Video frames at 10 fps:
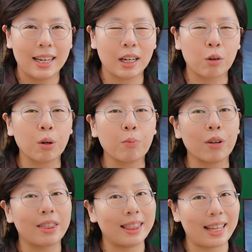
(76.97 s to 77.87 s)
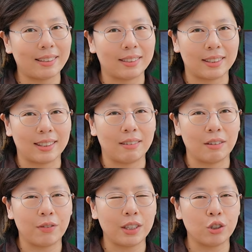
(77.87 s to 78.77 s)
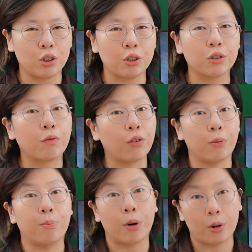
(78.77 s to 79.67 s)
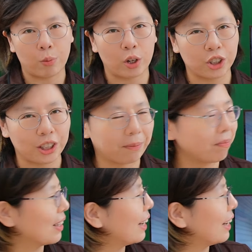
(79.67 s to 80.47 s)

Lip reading: equipped with necessary features for bird watching,